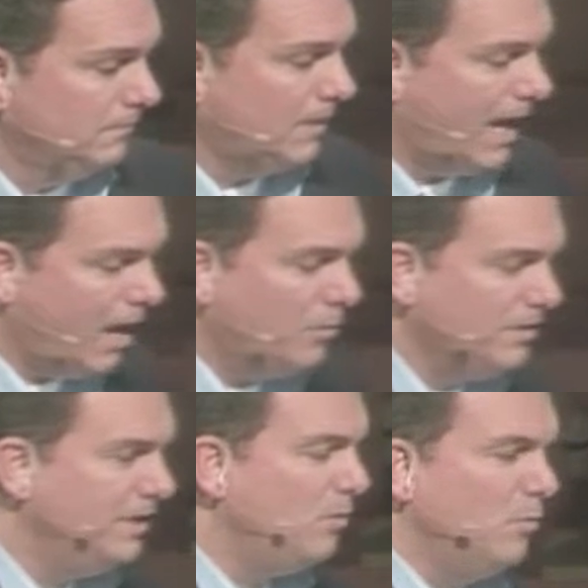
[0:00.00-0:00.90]
How
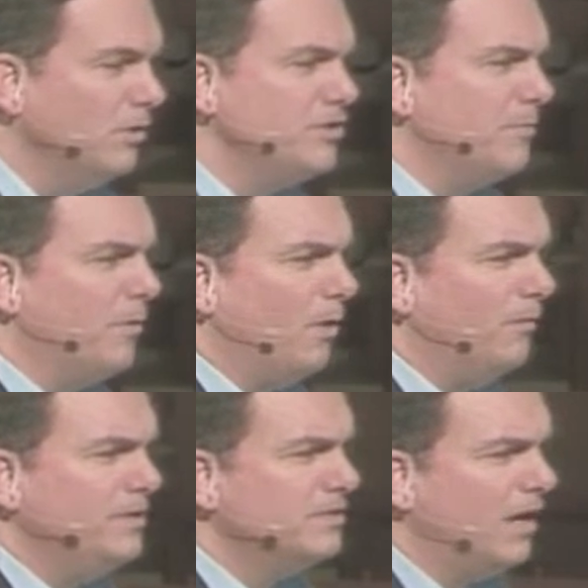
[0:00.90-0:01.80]
could they worship all
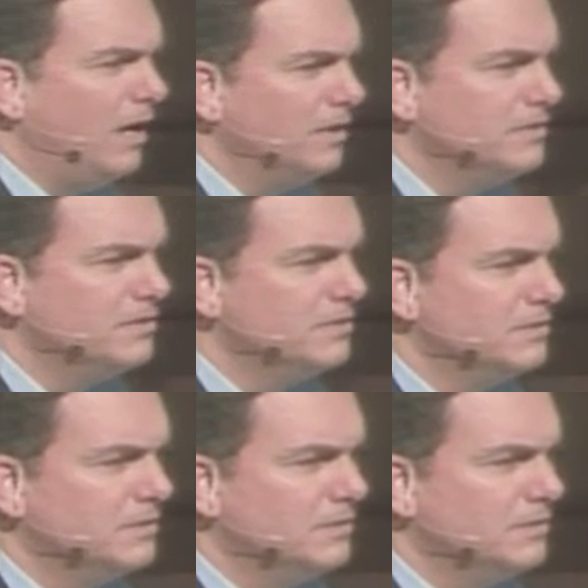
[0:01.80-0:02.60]
these gods?